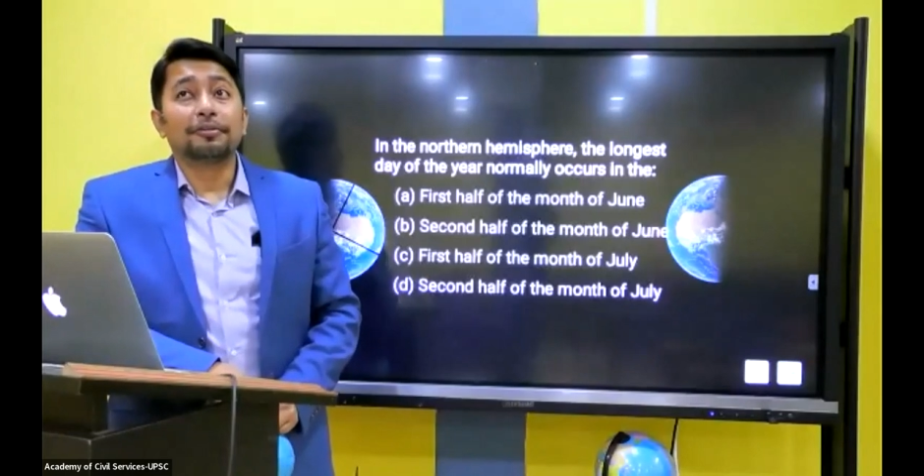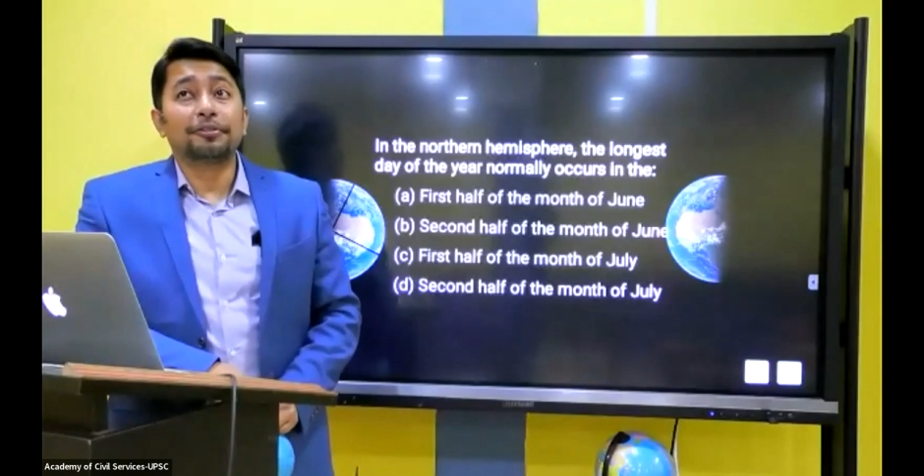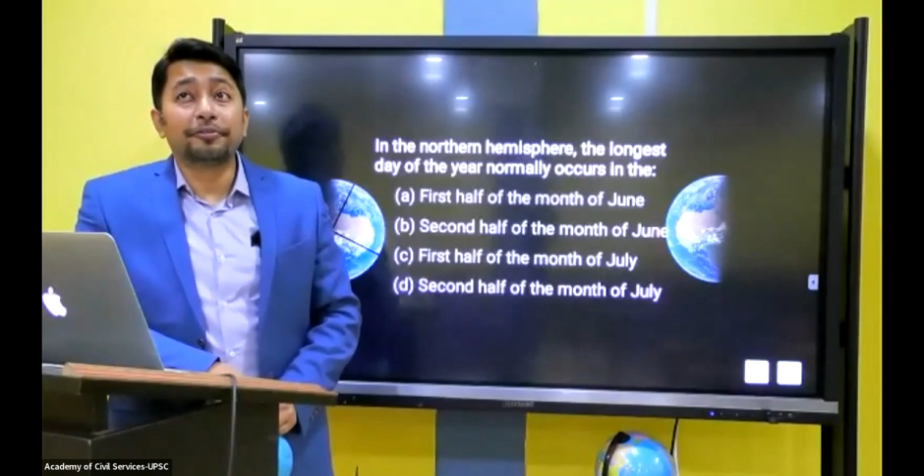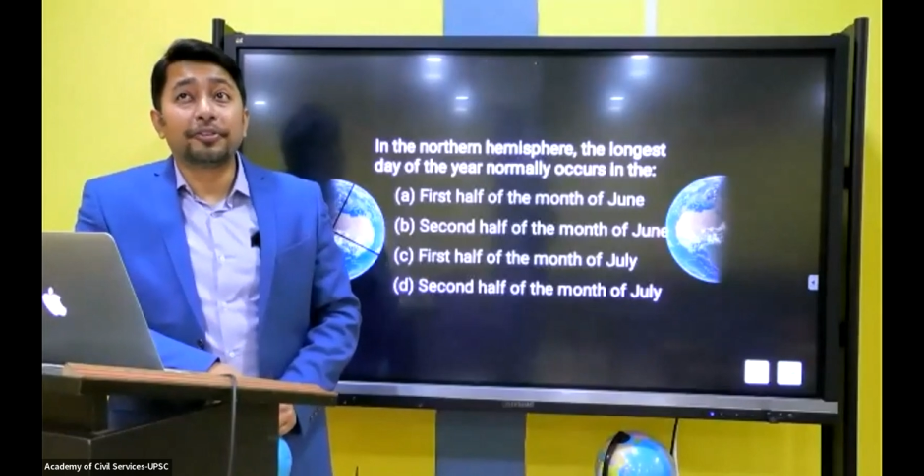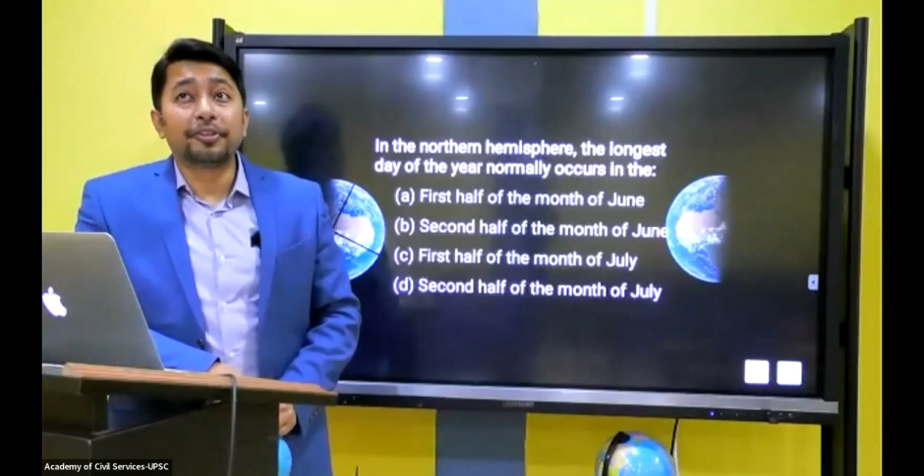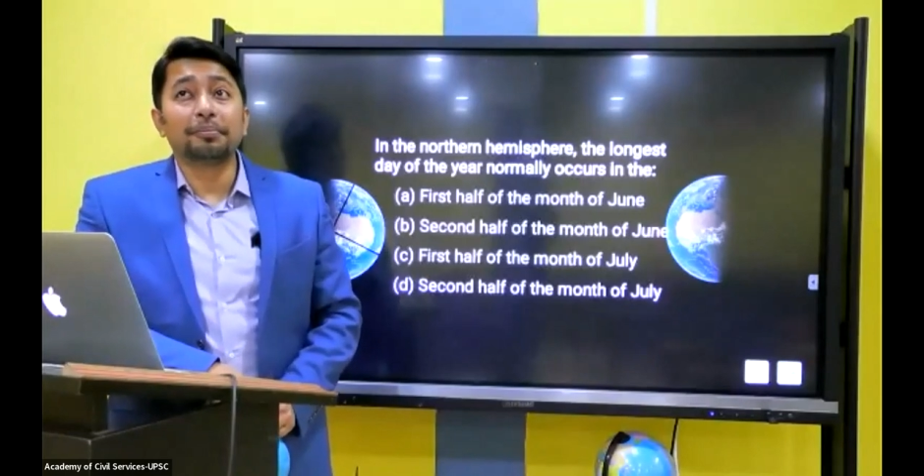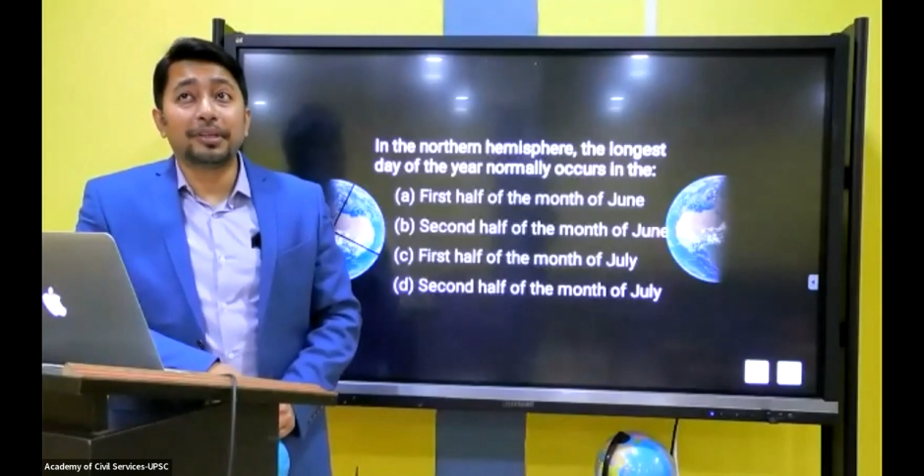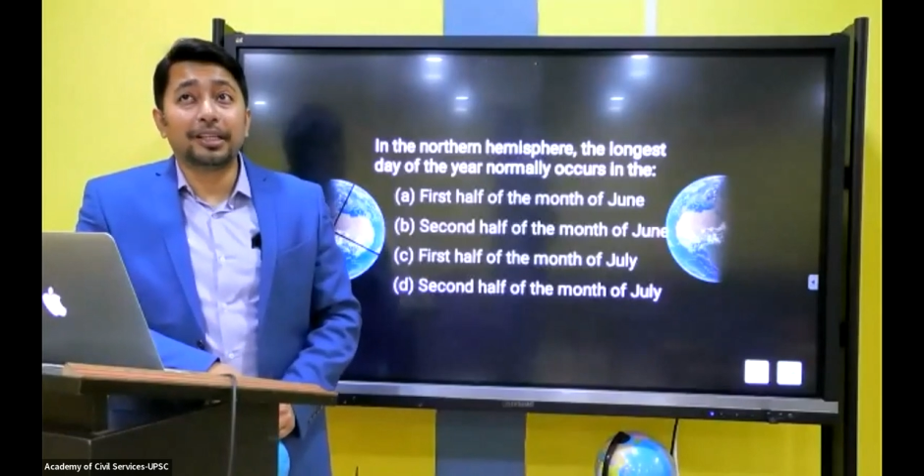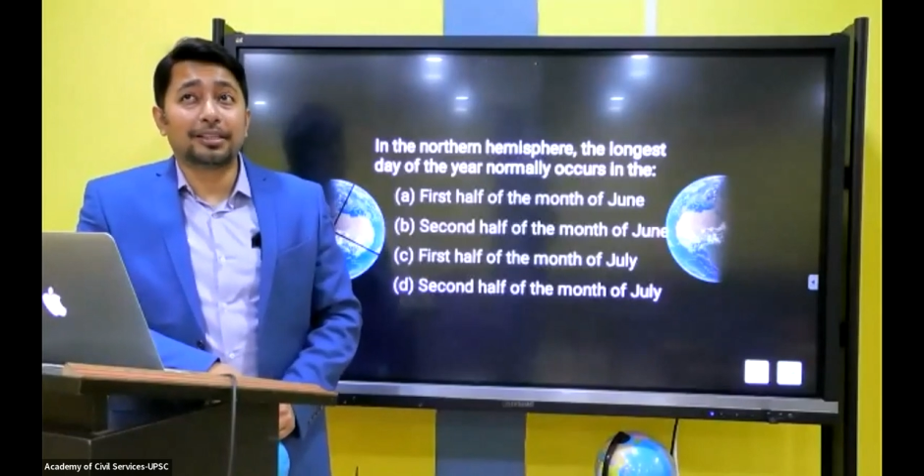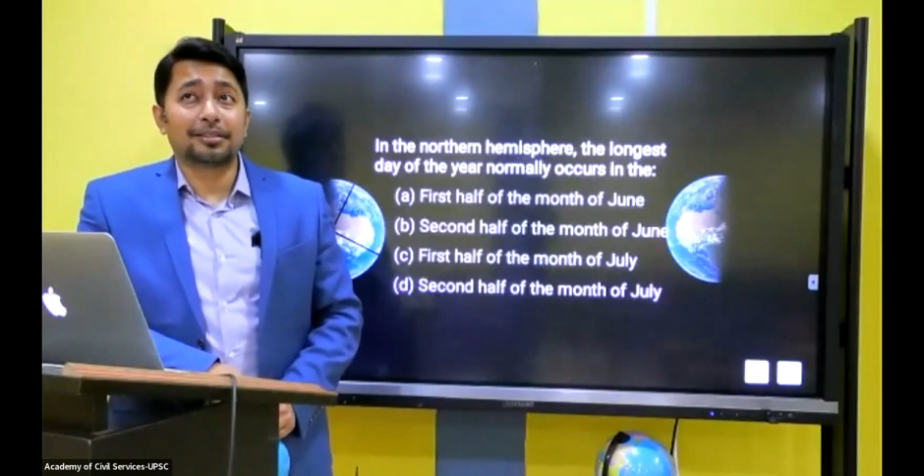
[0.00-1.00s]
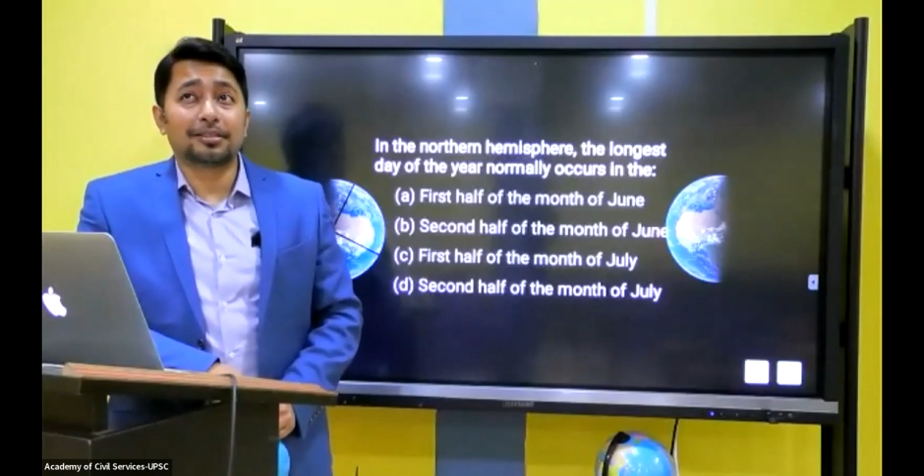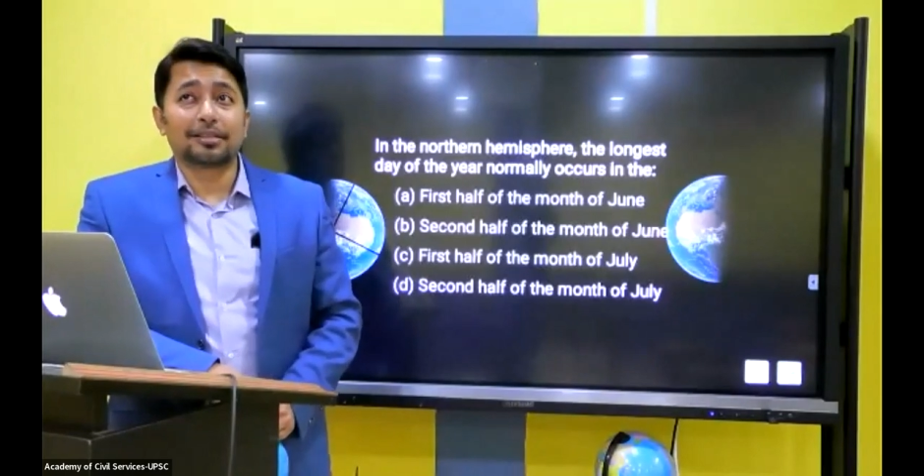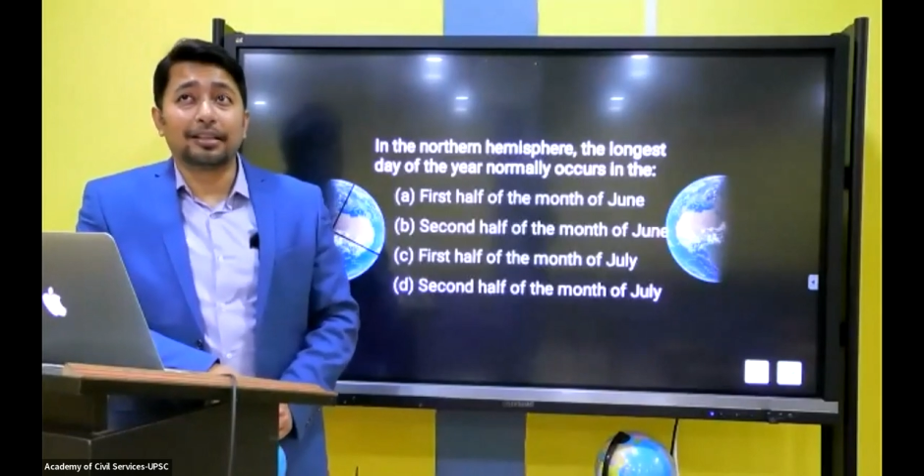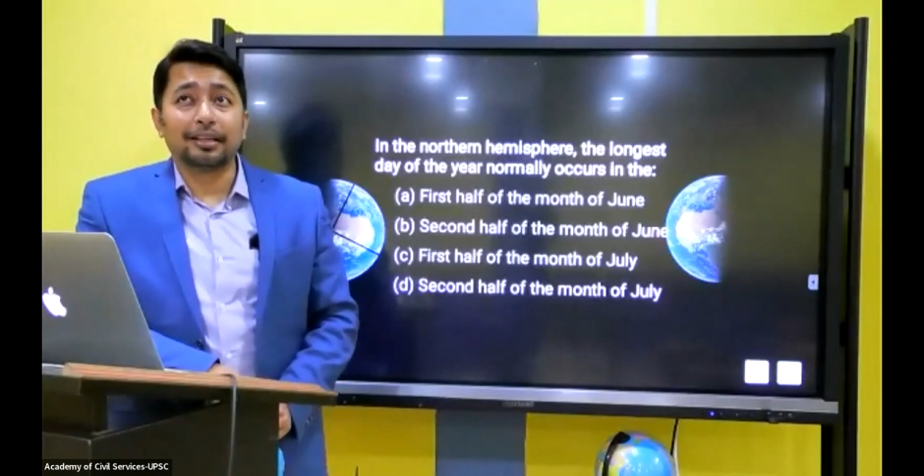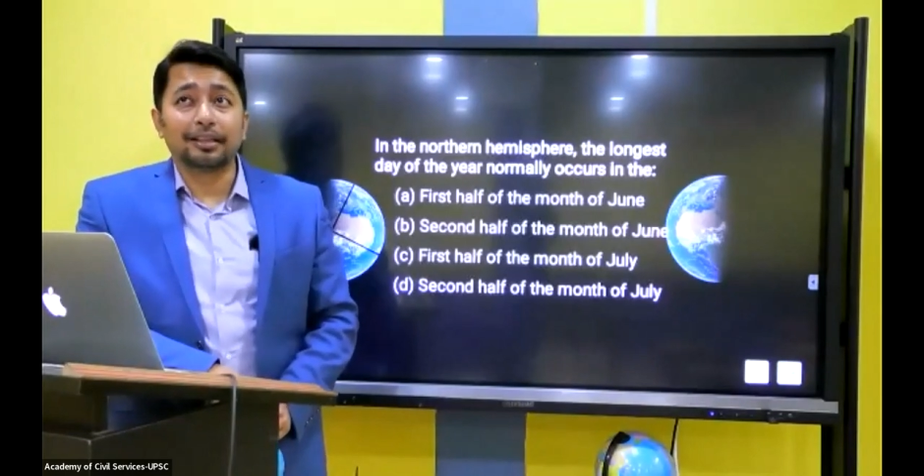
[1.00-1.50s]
15 minutes, I think